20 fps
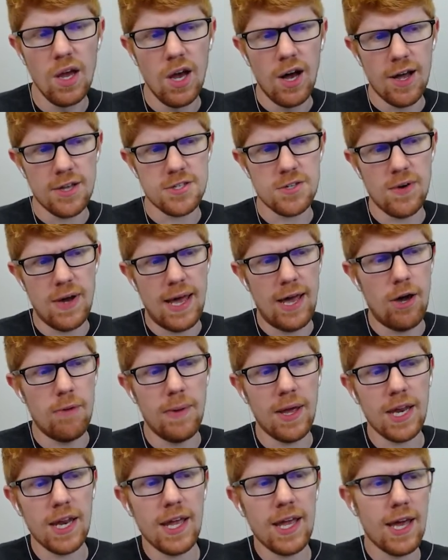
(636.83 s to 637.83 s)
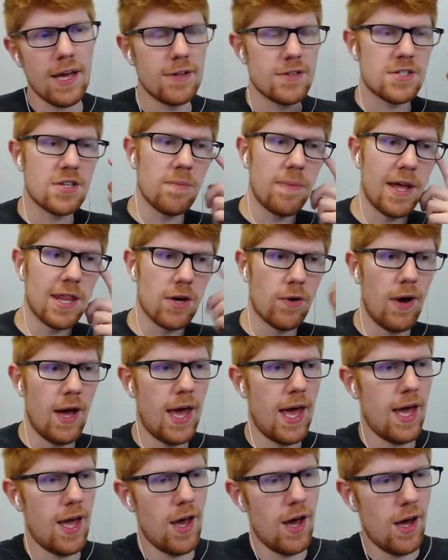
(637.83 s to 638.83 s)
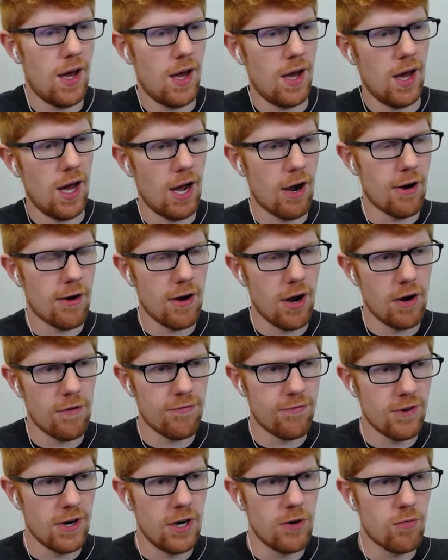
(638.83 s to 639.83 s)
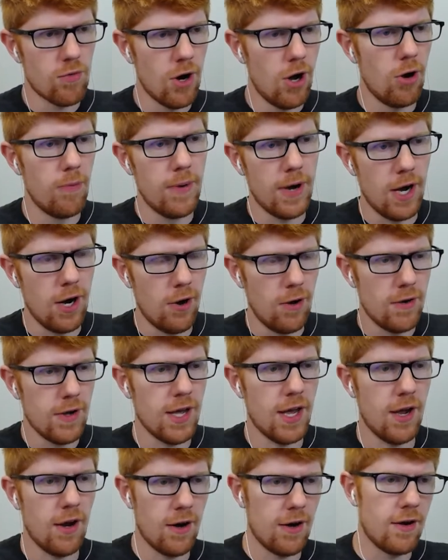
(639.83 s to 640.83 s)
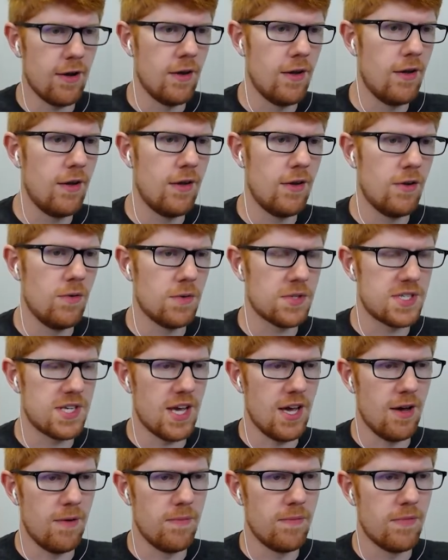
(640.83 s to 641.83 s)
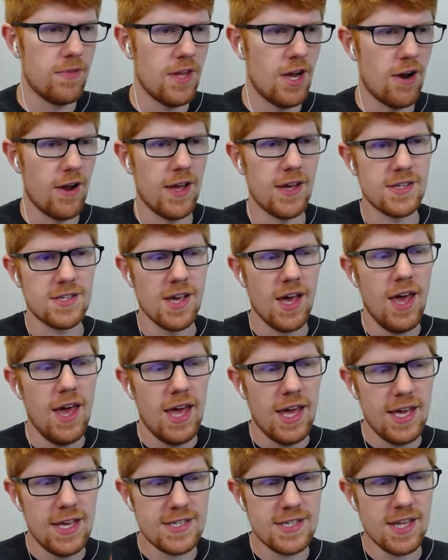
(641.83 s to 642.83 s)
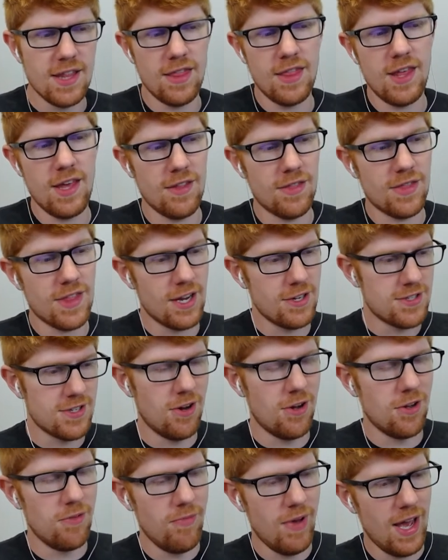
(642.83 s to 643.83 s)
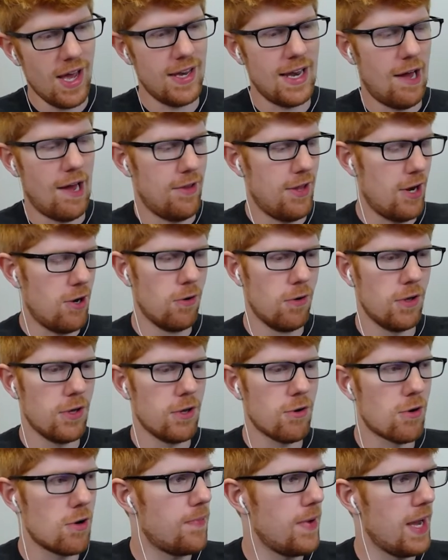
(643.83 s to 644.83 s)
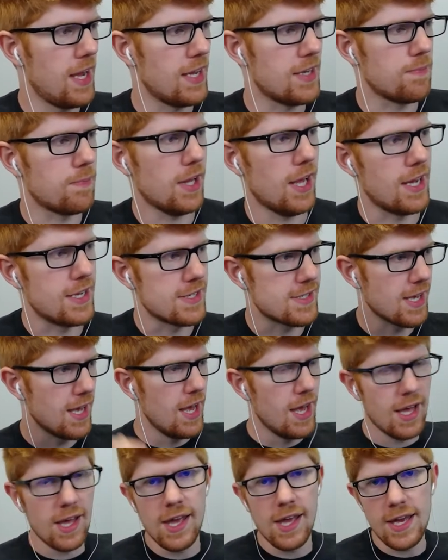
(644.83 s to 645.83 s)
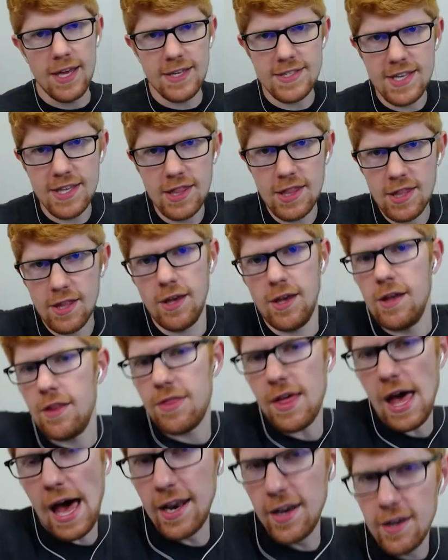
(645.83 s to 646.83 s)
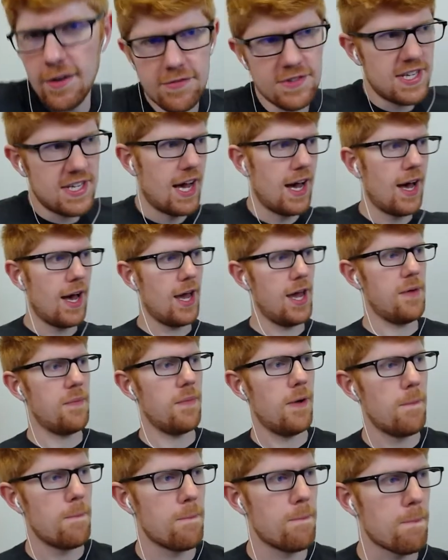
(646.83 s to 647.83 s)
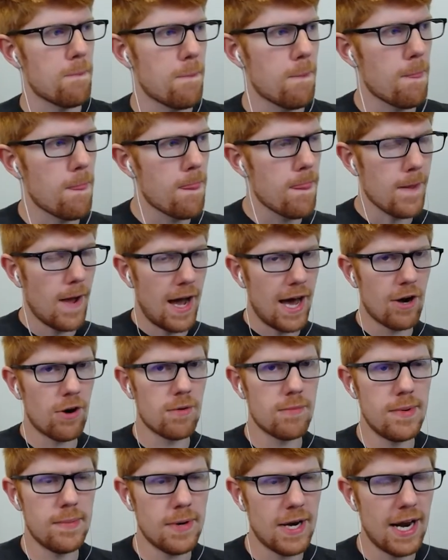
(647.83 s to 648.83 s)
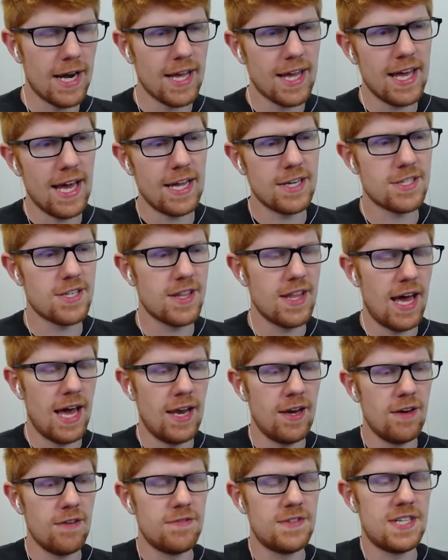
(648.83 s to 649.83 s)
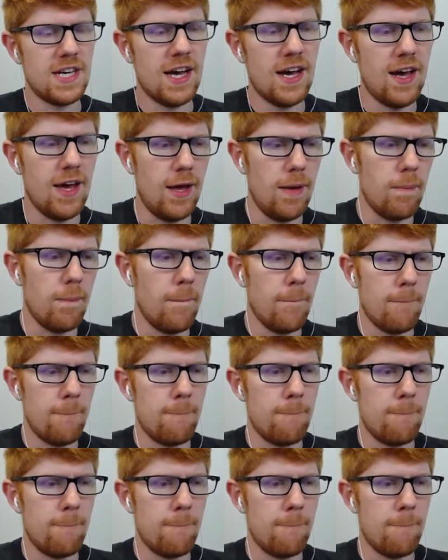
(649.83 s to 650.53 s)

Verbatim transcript: Also, how am I gonna get? So by the way, our friend Robo here. We'll see him. There he is. He's in the. There's the old man down there. Who will you repay? Place. He's in the end of time. I don't remember how to get to the end of time.